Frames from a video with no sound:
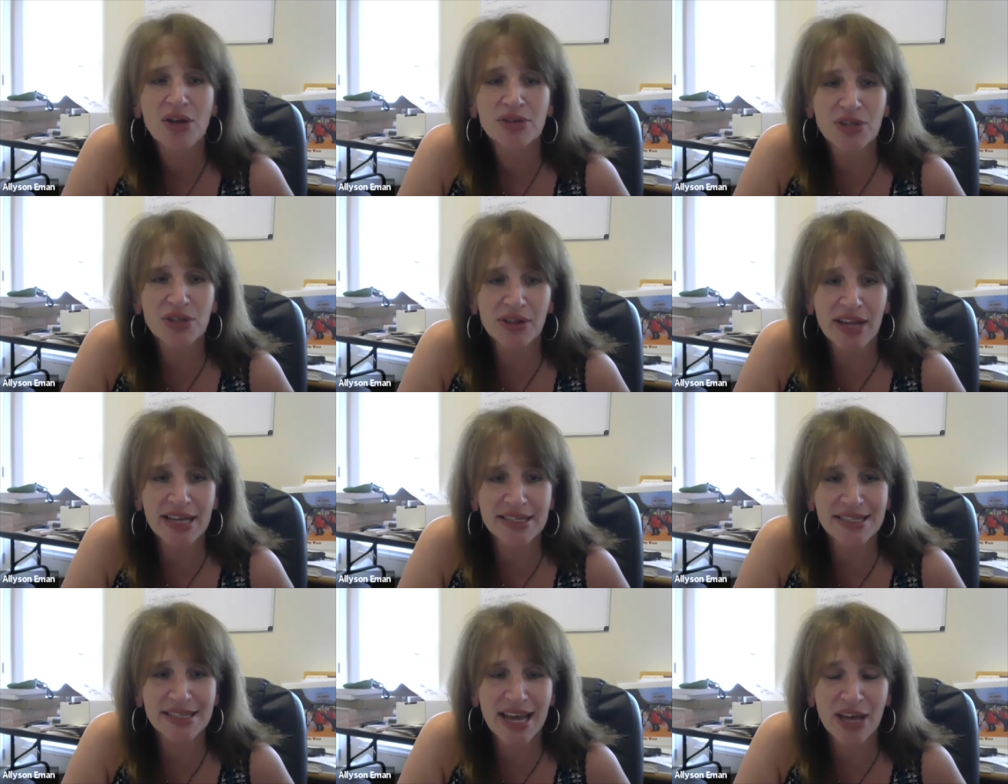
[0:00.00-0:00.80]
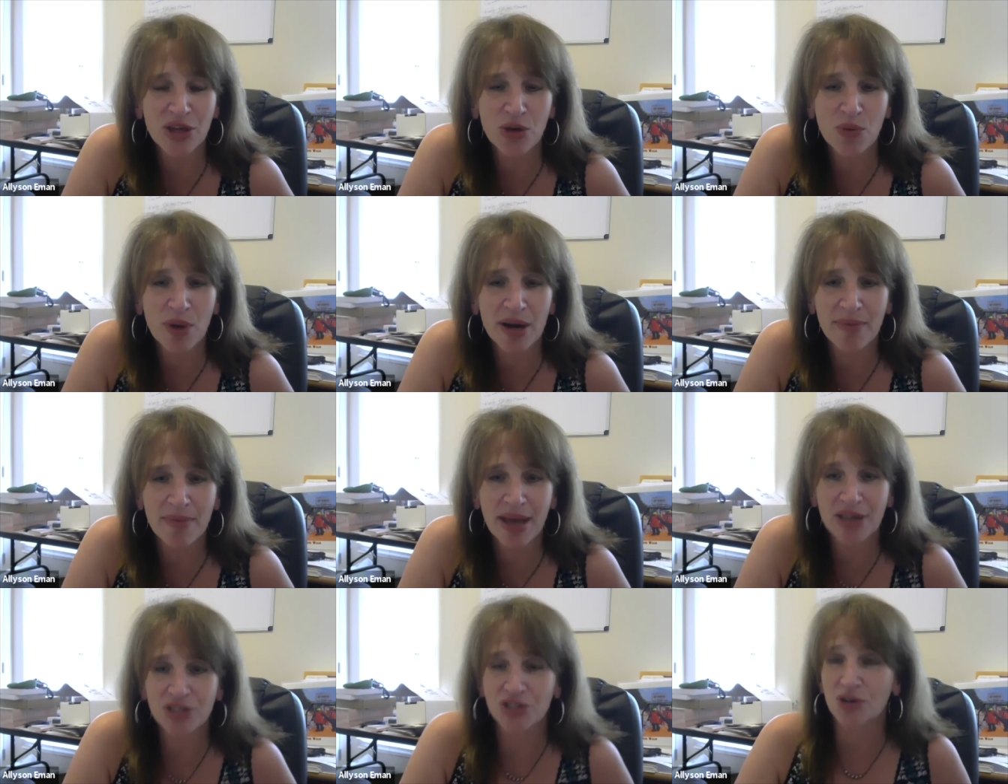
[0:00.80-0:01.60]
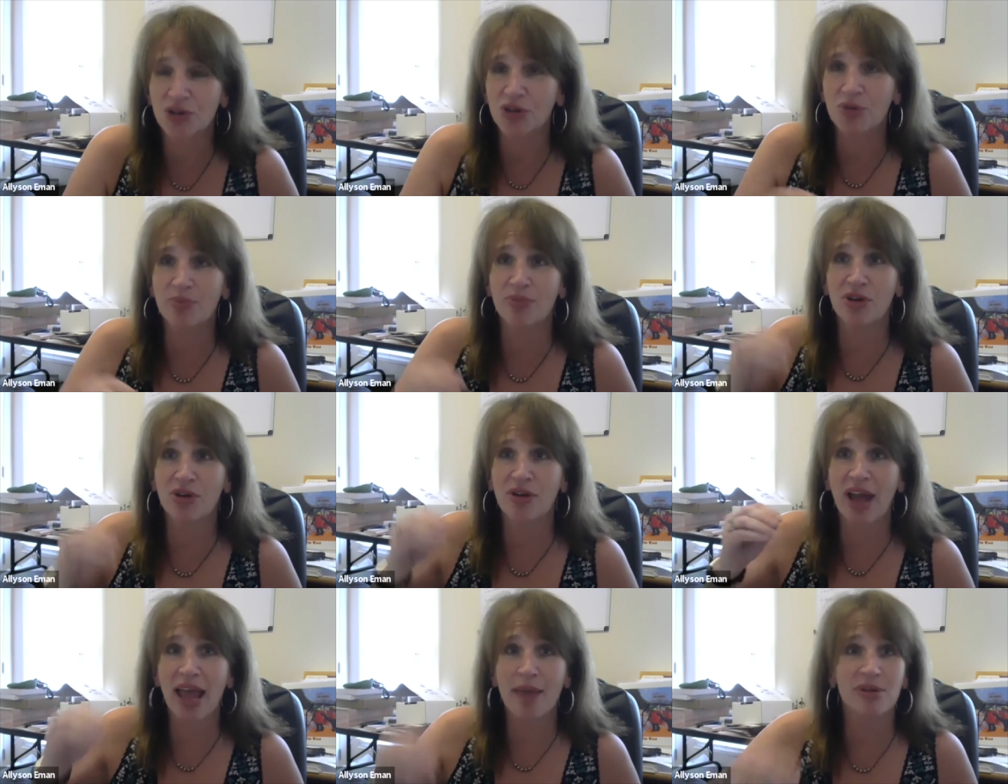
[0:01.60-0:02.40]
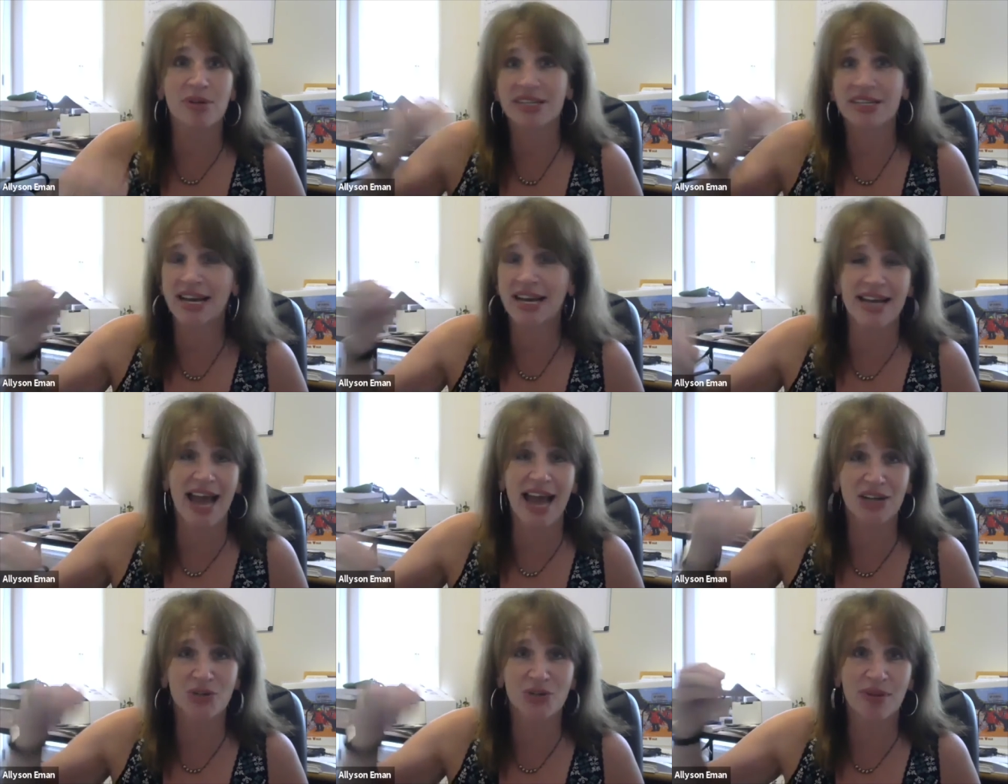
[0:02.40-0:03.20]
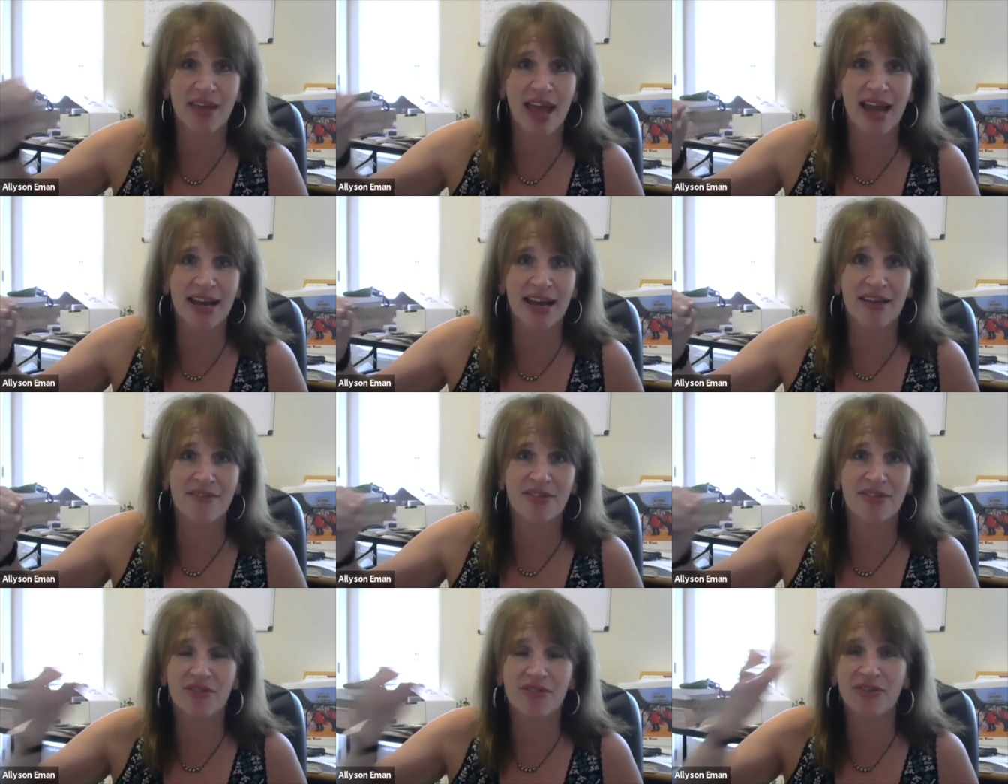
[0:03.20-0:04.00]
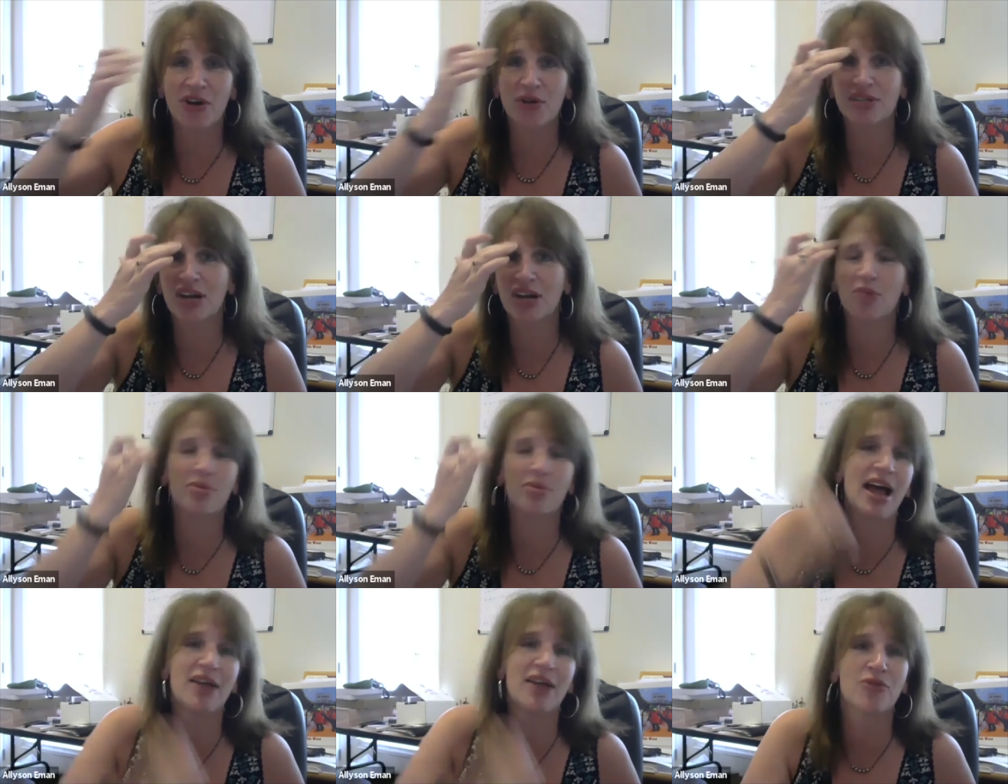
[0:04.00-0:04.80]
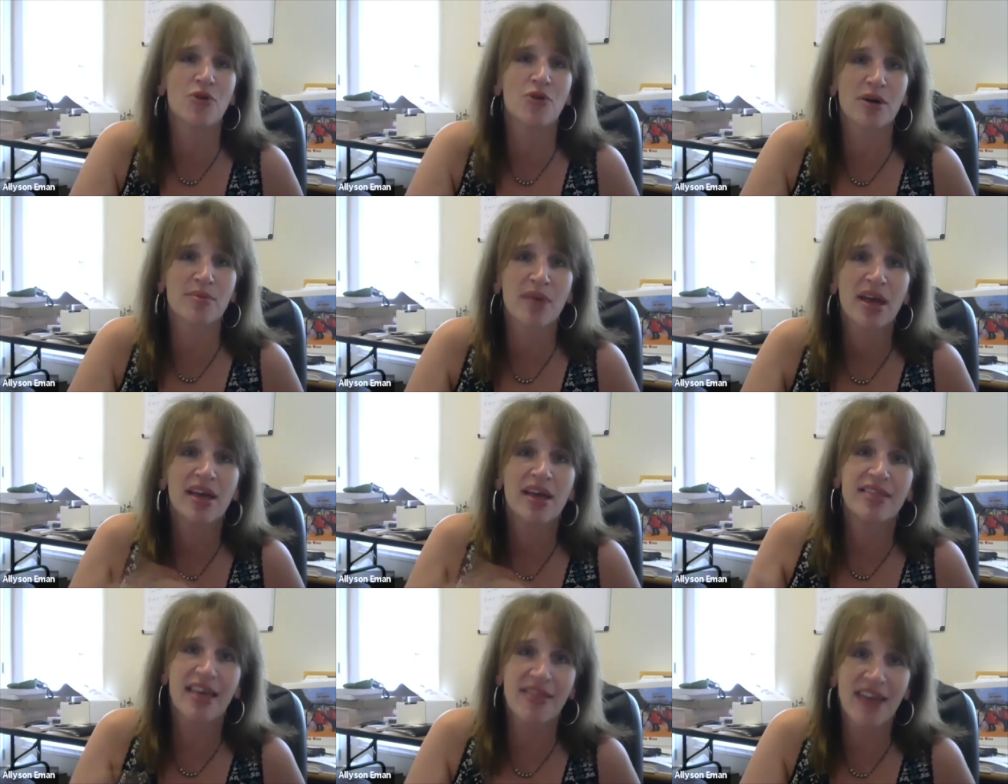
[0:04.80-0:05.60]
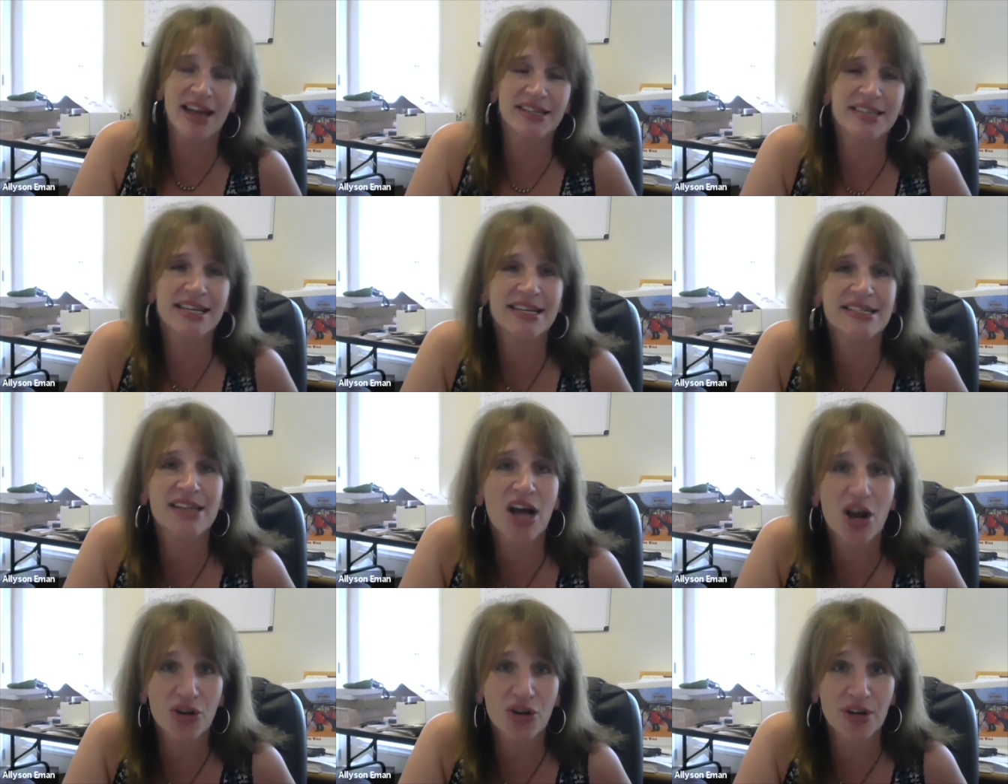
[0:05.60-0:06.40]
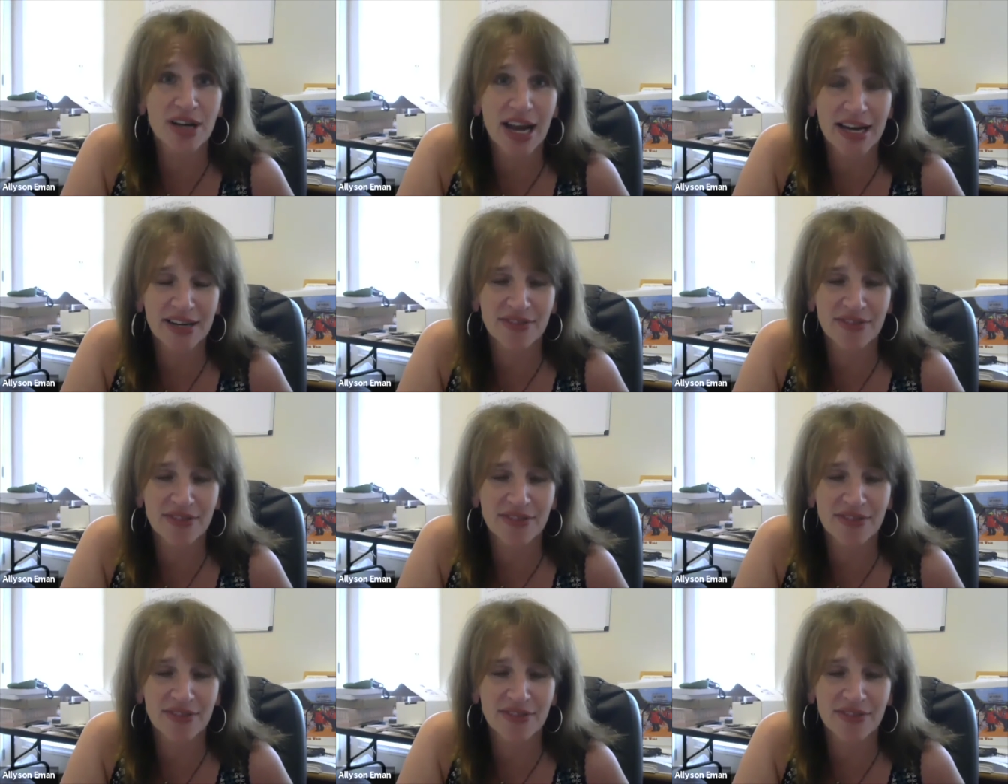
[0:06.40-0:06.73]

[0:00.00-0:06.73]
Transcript: So let's say you want to make sure you're able to connect with any of the folks on our platform, then that ticket's $195.